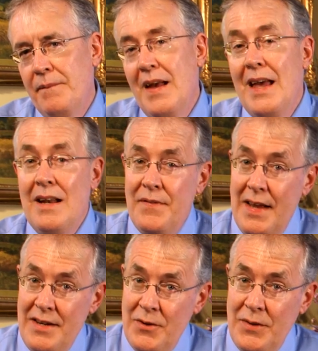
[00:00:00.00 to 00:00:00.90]
And if they
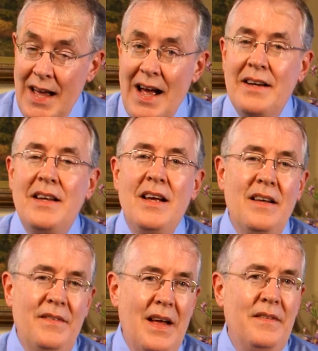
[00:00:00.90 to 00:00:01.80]
do that,
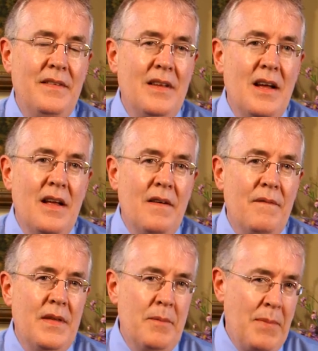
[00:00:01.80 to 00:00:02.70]
then
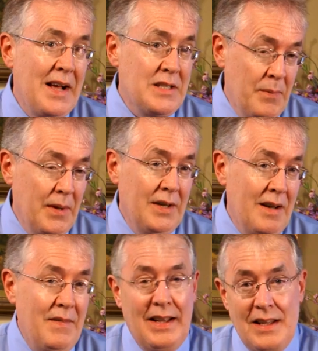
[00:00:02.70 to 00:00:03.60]
the possibility
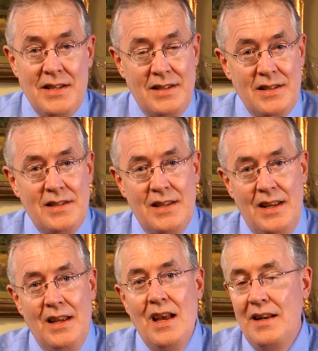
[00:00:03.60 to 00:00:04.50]
of that
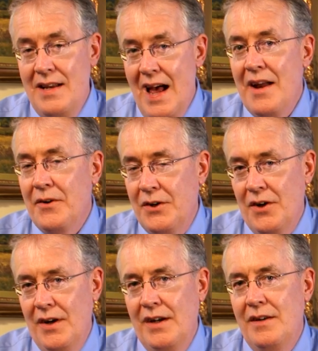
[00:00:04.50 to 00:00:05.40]
contingency not
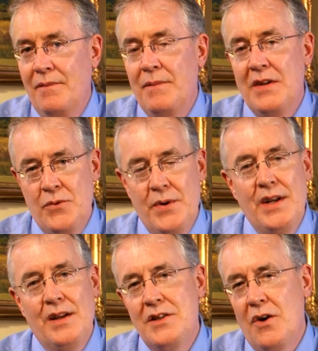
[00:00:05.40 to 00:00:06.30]
occurring is
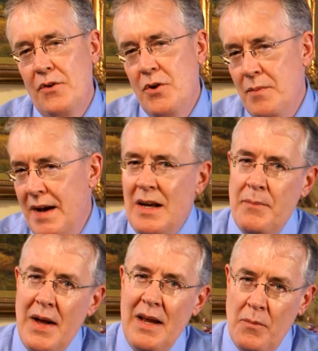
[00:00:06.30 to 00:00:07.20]
real. So you may end up
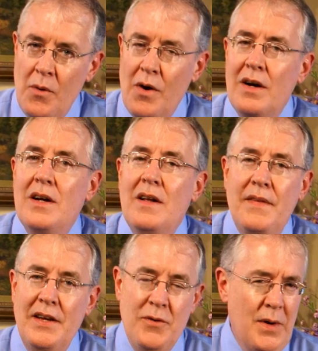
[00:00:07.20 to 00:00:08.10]
paying more
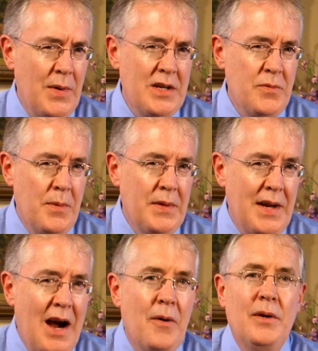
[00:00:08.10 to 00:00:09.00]
than you otherwise would with an
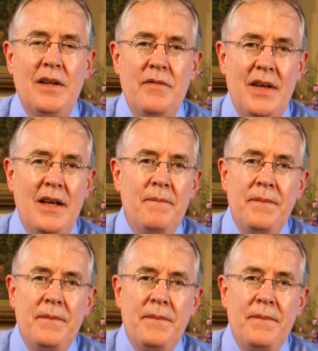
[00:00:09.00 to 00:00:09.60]
hourly fee.